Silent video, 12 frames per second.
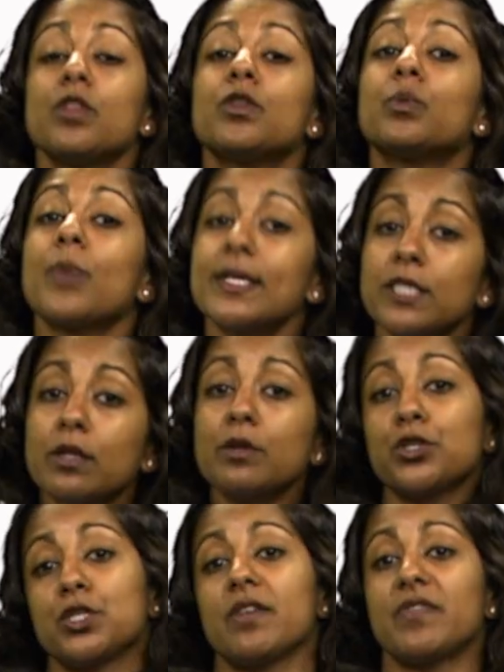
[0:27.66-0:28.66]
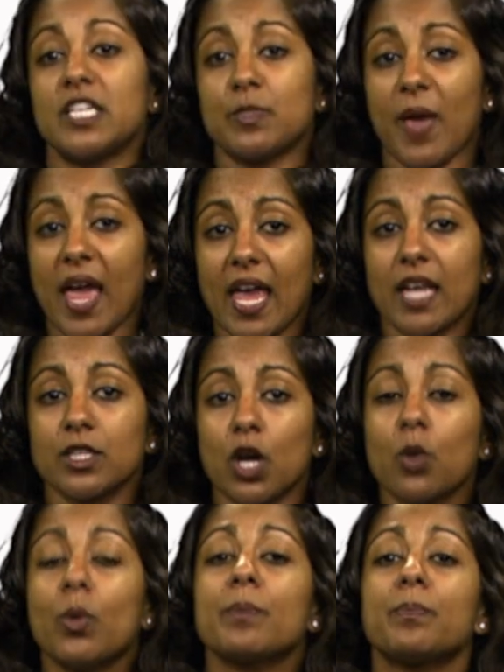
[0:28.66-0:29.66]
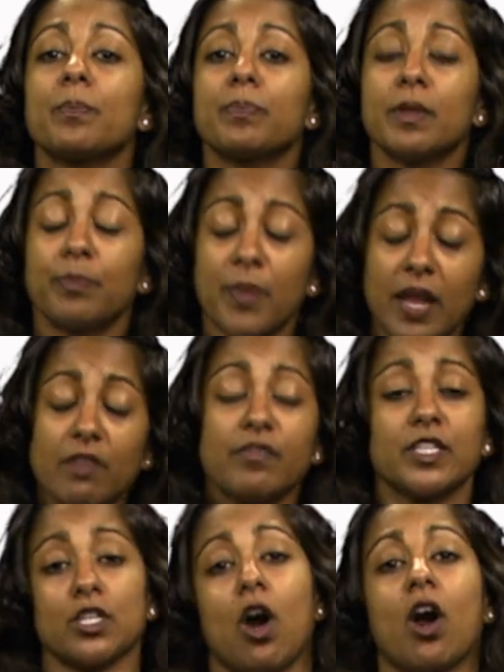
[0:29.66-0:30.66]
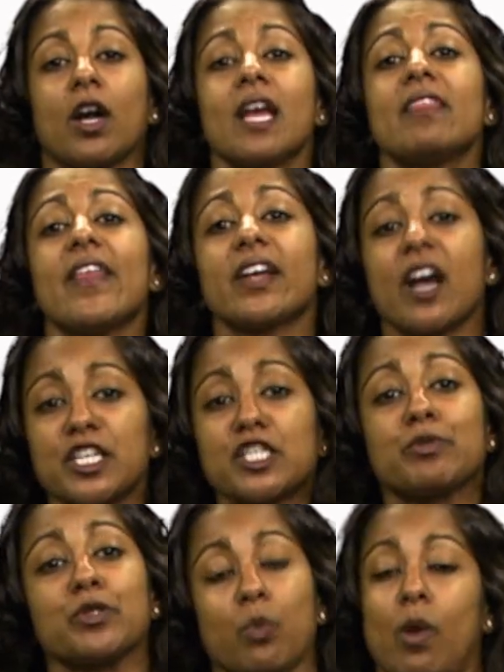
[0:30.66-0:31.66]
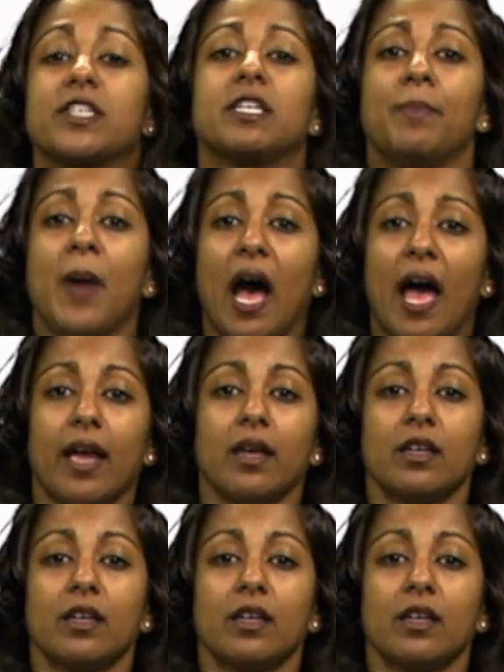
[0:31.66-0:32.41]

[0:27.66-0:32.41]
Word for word: The resolution of these pains are what the benefits are that customers want to buy.